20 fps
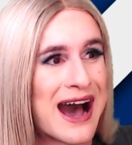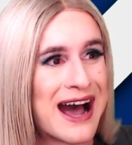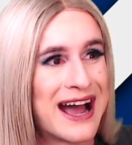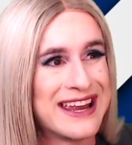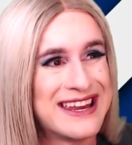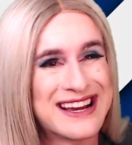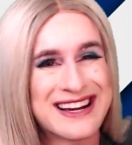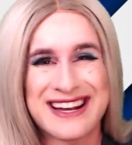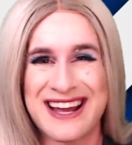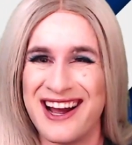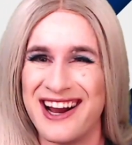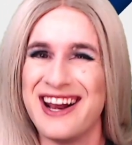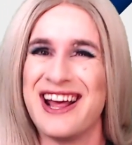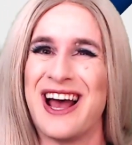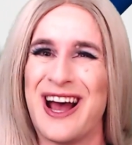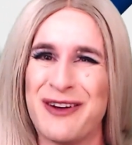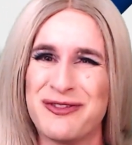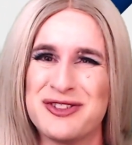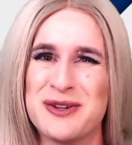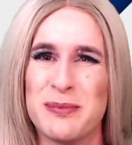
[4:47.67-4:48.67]
You kind of
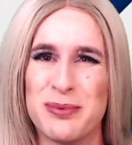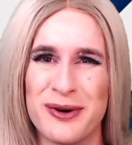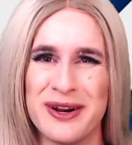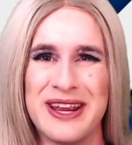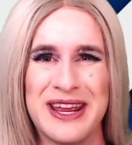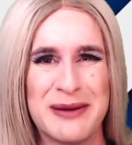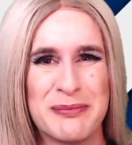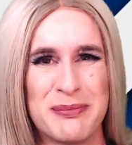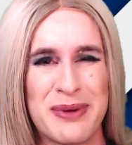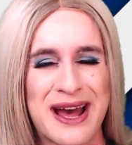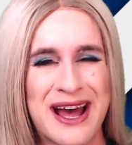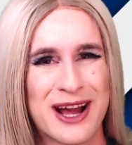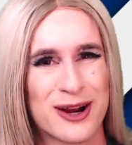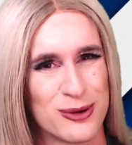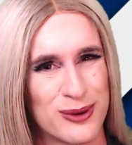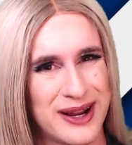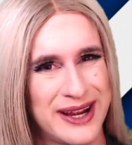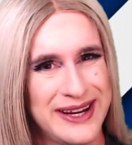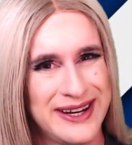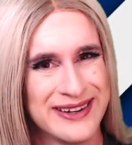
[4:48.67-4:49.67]
have to bring him back,
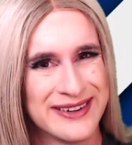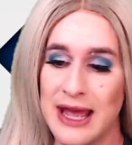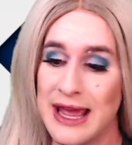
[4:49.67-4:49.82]
right?